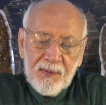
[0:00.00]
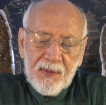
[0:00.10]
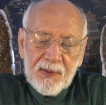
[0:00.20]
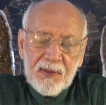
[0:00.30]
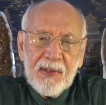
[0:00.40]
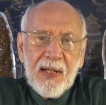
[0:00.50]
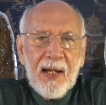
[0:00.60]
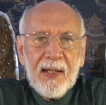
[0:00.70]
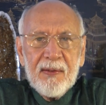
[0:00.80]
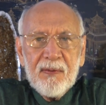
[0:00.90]

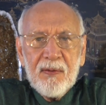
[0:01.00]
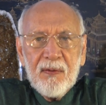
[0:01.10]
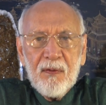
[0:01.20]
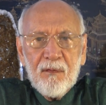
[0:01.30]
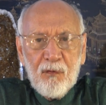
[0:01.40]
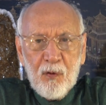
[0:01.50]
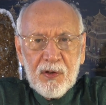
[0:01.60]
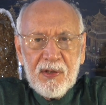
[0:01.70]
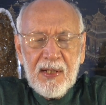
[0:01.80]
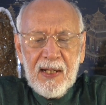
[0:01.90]
39,
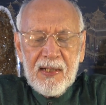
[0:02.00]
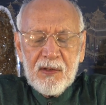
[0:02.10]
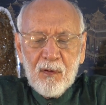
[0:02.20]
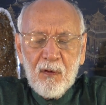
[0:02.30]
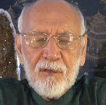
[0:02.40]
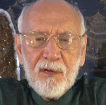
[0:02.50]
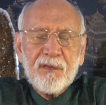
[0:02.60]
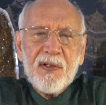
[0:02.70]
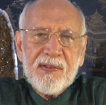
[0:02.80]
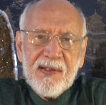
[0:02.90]
48, or
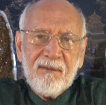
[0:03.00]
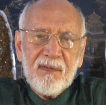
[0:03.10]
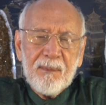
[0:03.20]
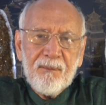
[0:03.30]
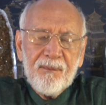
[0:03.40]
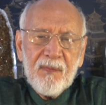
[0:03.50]
57.